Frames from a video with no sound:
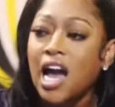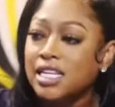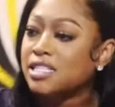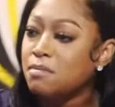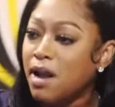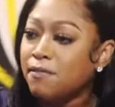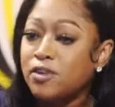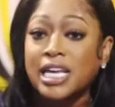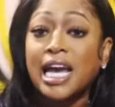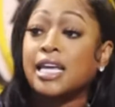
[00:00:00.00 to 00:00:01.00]
honest to my
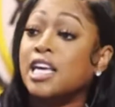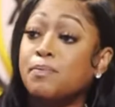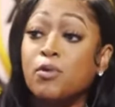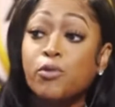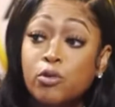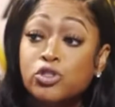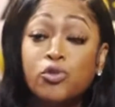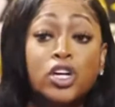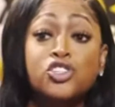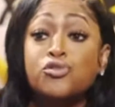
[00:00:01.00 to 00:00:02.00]
friends. I gotta keep it real with
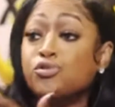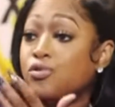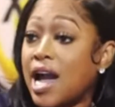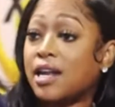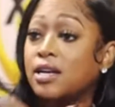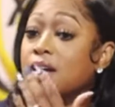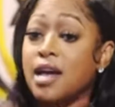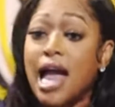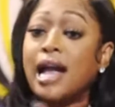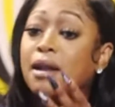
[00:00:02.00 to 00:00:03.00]
you because you, you gotta.
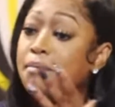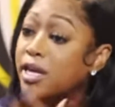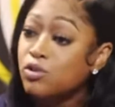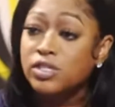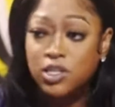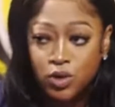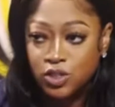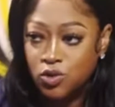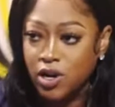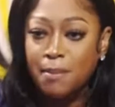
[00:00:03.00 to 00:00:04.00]
I gotta make you see
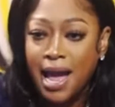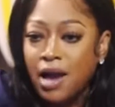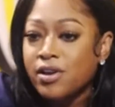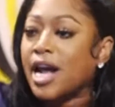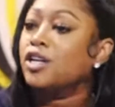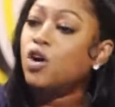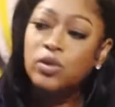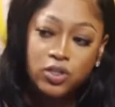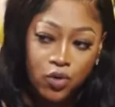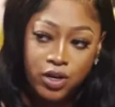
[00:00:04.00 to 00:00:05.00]
what's going on. I'm out here. I know
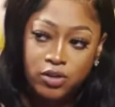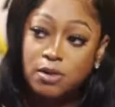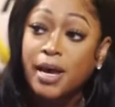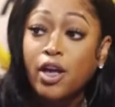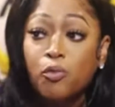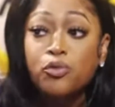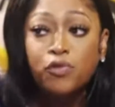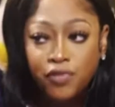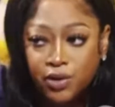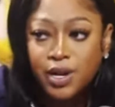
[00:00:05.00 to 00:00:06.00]
what's going on, so I'm gonna right. help you
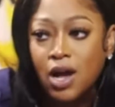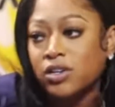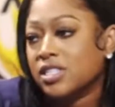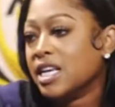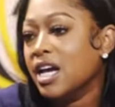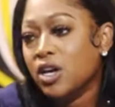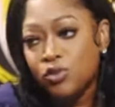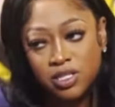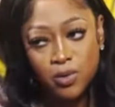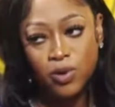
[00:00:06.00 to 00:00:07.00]
figure it out because
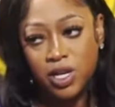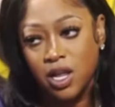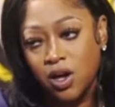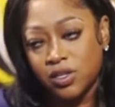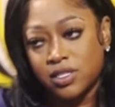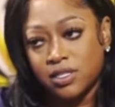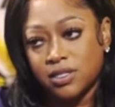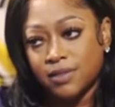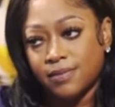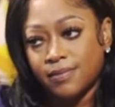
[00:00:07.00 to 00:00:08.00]
you somewhere lost.
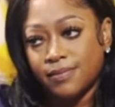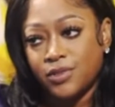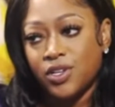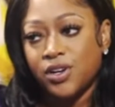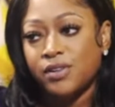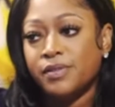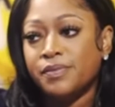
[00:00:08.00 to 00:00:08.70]
Right. You know.